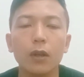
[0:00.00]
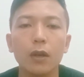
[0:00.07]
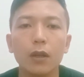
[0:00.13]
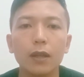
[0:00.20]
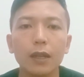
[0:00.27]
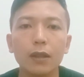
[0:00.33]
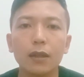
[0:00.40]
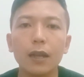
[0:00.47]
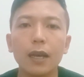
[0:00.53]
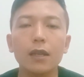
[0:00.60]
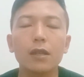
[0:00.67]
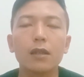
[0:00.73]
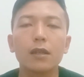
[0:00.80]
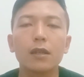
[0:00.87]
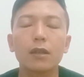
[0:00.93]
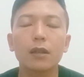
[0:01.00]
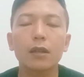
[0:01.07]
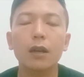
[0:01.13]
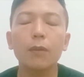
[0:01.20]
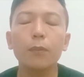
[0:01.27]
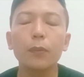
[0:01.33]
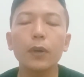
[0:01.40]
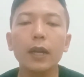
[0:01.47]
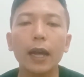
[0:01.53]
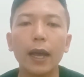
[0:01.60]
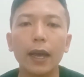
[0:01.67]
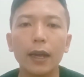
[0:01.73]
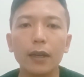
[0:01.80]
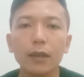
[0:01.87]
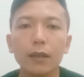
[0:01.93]
this
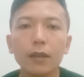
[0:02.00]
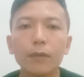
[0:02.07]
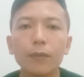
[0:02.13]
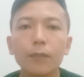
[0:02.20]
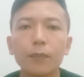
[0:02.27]
component